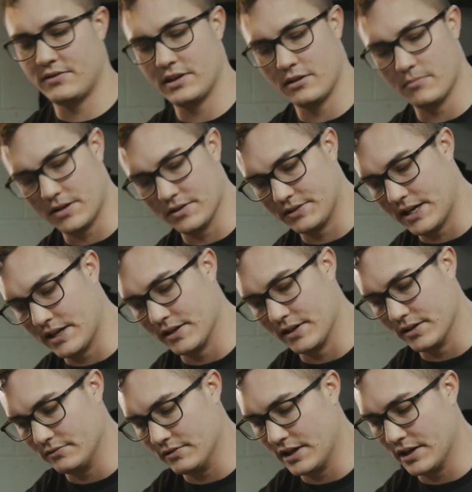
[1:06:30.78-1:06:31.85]
thing about that in
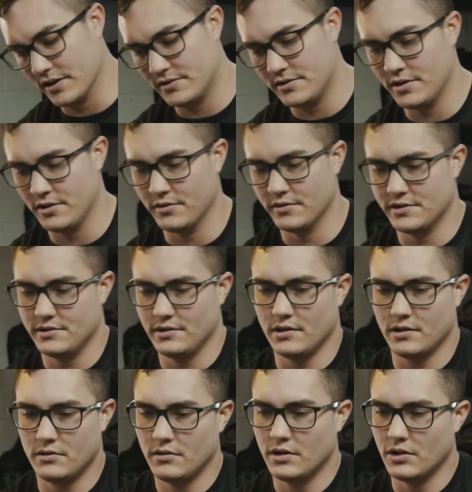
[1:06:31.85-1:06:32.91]
Atlanta too. Is
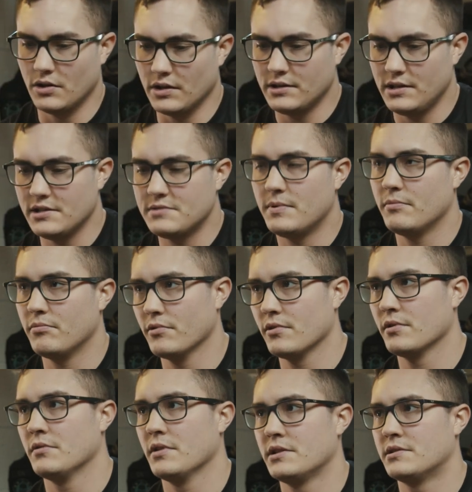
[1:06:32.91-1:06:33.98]
like, like these people
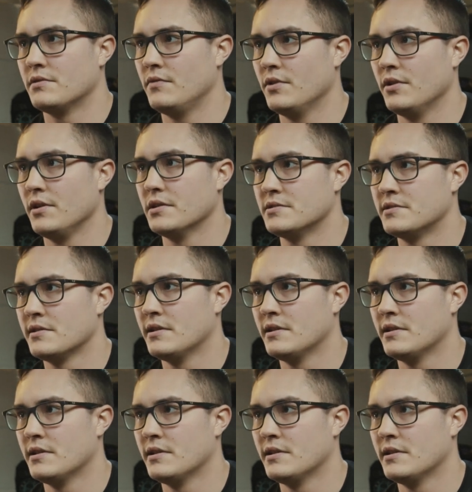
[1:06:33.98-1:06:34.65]
are like civilians.